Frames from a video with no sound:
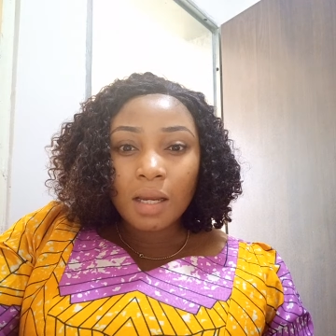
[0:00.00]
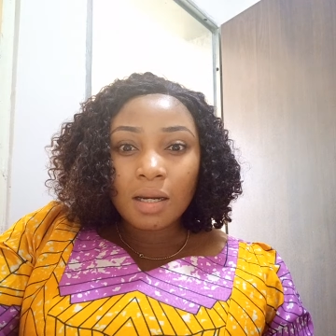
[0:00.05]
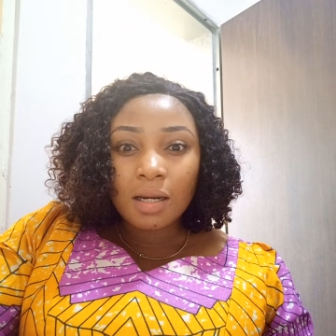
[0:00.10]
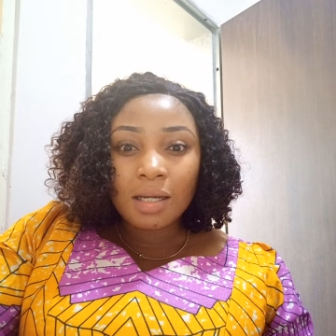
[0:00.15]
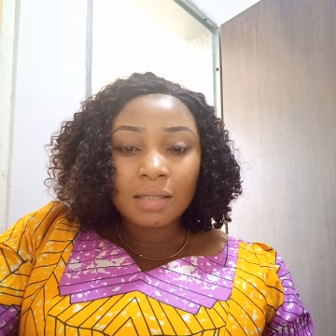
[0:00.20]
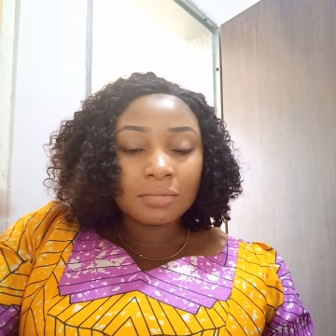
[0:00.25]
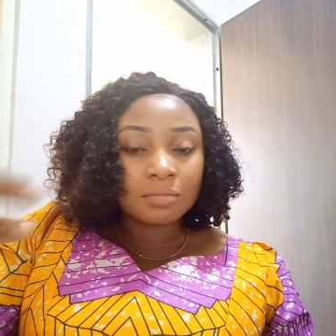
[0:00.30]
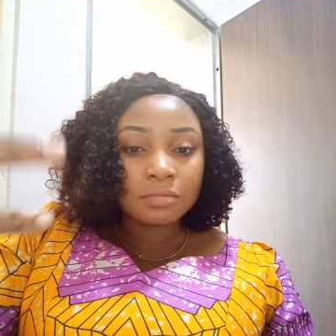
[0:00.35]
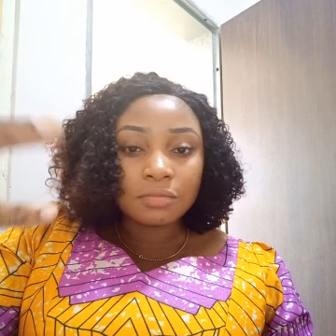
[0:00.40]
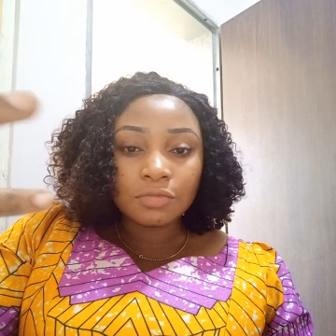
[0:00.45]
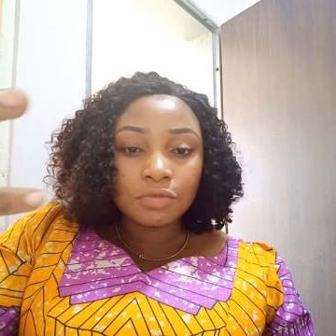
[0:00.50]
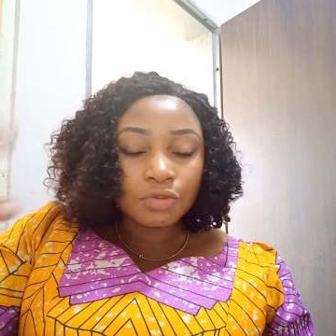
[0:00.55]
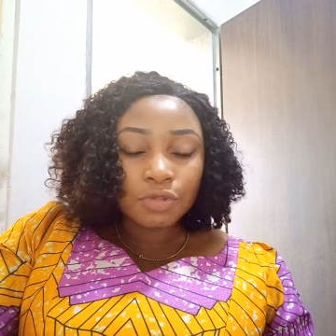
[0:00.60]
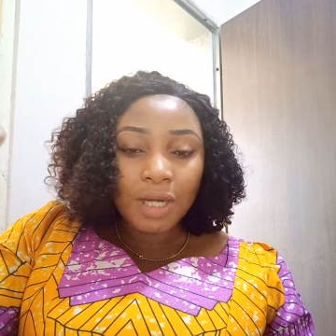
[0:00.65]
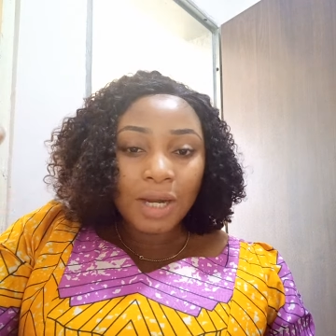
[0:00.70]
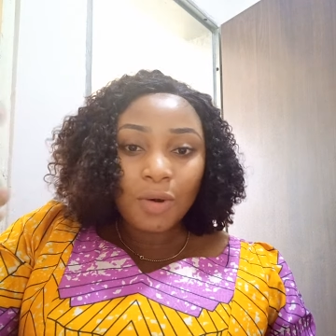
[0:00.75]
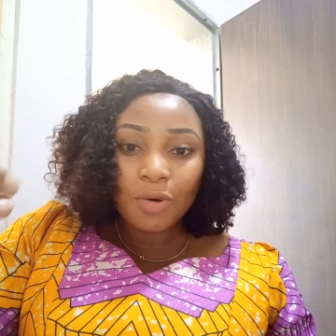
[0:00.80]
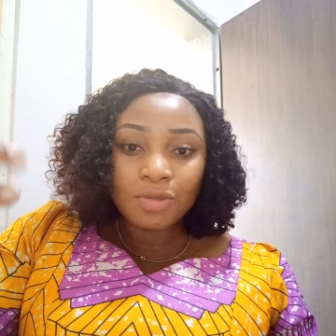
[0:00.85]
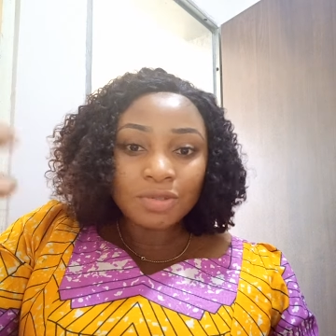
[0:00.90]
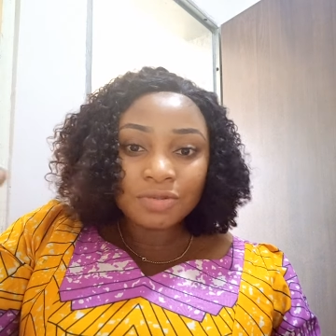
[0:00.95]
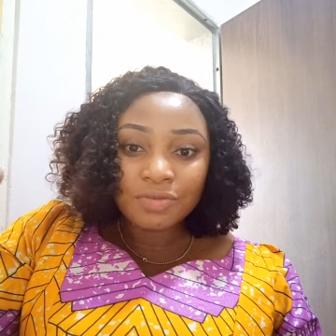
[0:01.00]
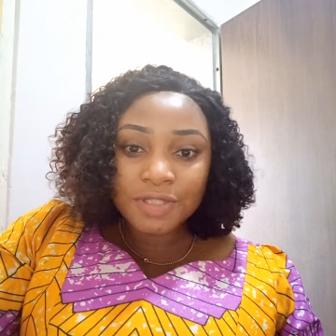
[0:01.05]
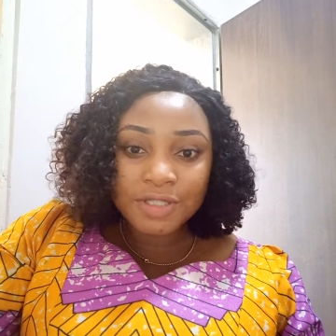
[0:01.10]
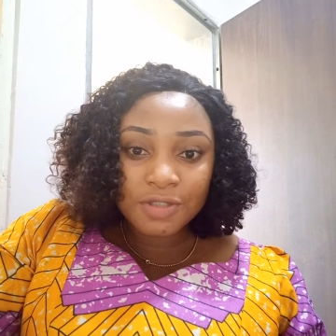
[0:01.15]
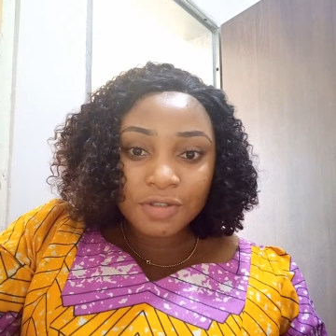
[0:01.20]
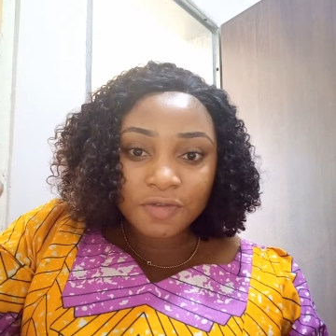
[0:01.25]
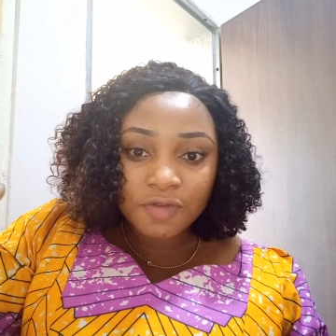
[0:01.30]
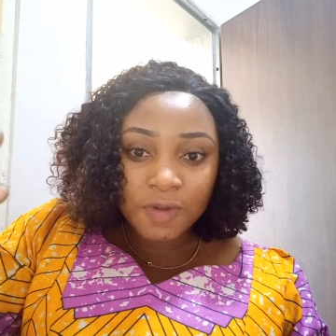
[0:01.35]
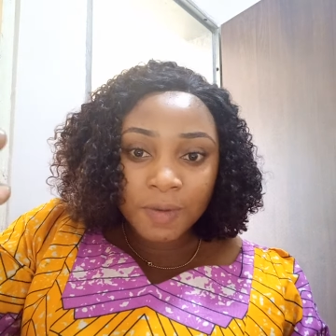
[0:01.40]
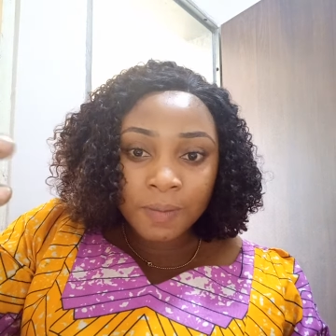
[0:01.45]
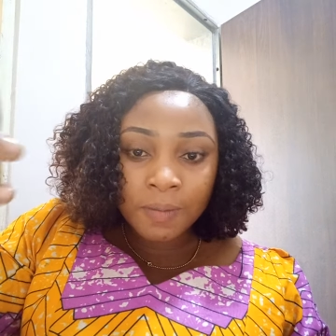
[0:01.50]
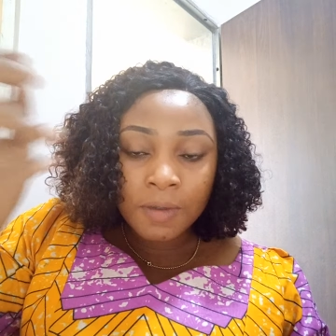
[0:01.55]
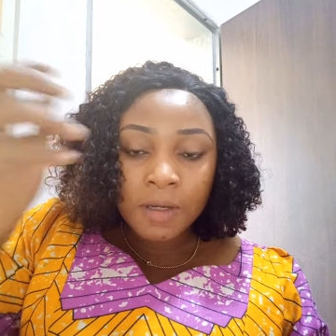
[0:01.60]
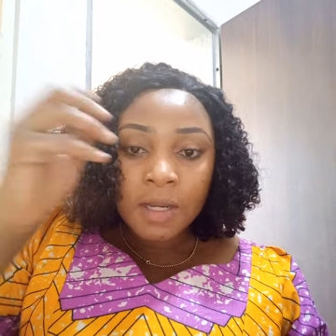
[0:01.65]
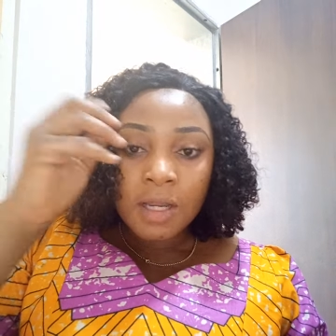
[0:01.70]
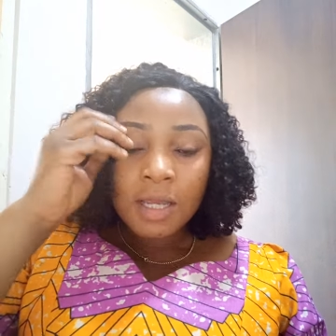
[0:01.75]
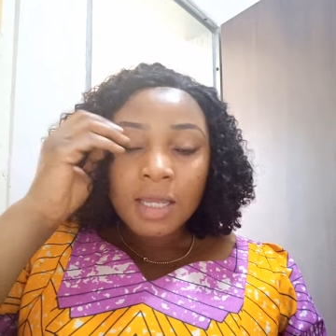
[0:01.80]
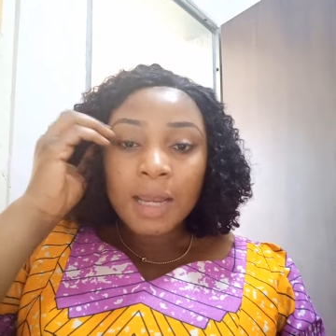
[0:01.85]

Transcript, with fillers: and all the rest of them